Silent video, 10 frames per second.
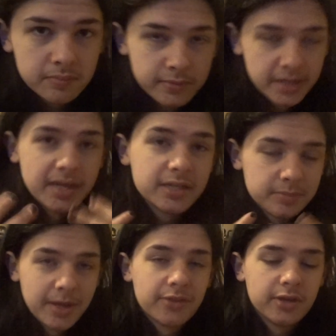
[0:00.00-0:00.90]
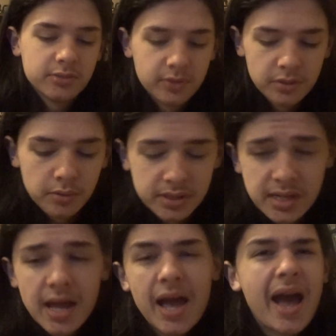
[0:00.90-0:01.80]
connect my thoughts with yours.
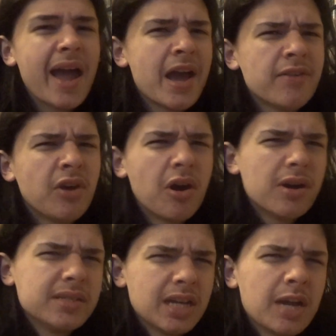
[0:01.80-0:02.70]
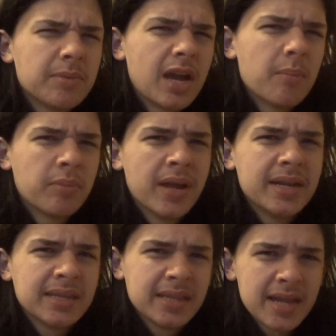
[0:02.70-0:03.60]
I have a hard time
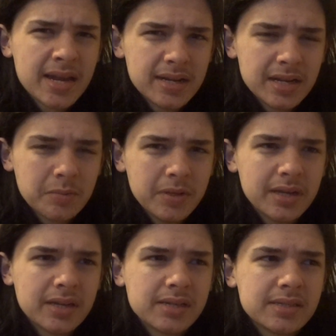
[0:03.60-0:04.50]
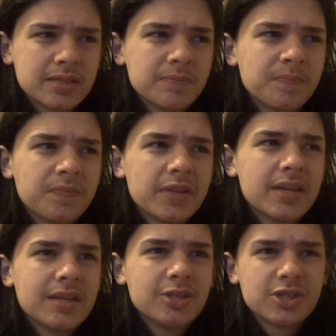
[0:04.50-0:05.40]
comprehending the ending, because
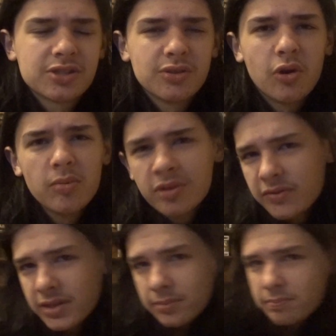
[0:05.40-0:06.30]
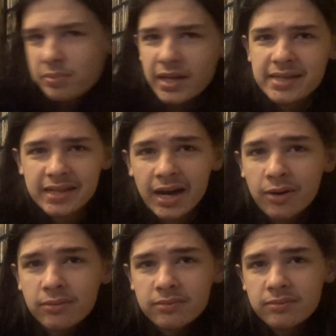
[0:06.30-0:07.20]
just the whole movie plays
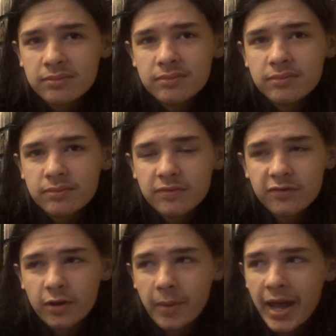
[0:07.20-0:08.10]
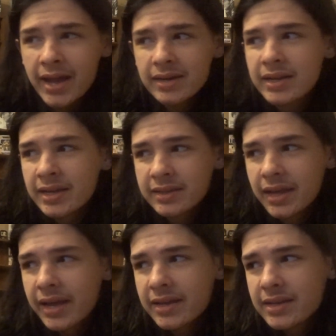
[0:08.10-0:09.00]
out from an ending
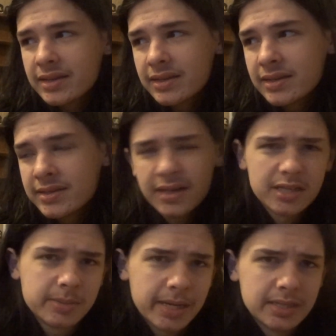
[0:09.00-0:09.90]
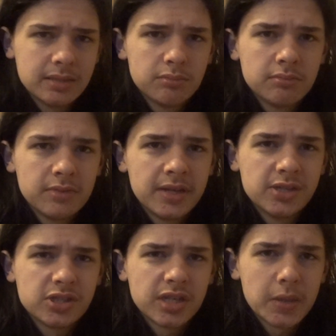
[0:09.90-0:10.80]
that is unexpected, and
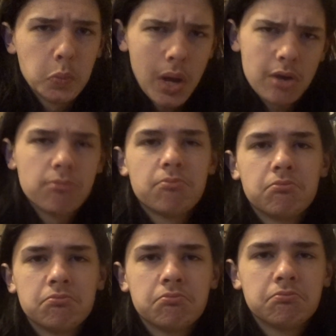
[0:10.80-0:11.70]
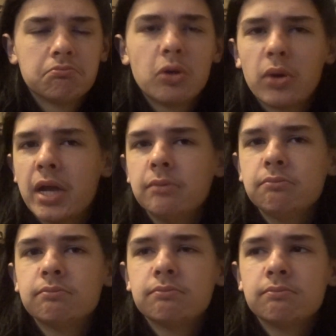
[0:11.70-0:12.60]
it's just like, wow. Okay.
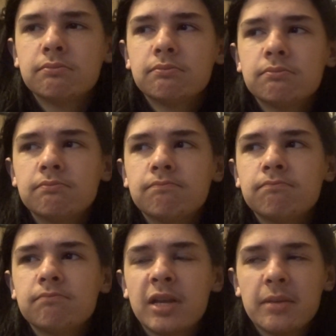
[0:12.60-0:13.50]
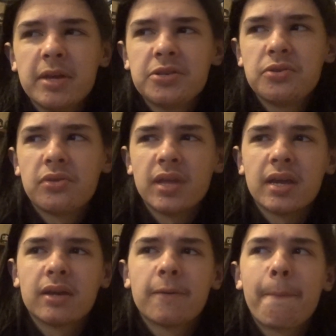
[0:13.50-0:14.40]
And it makes you
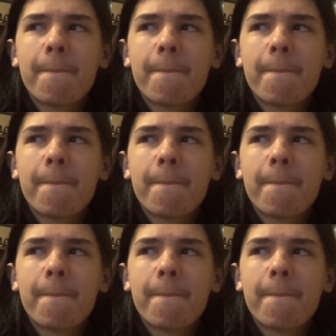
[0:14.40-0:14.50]
think,